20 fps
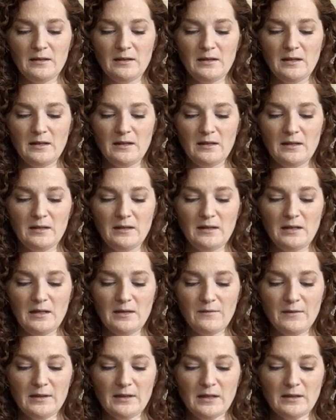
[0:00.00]
He
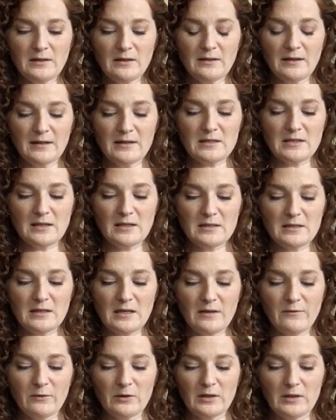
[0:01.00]
even let the landslides
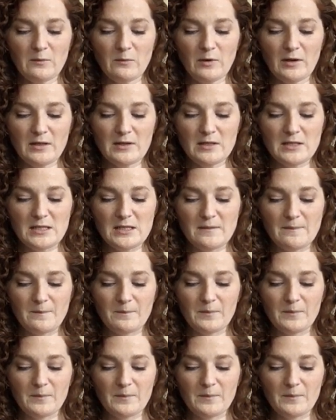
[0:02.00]
cover him once.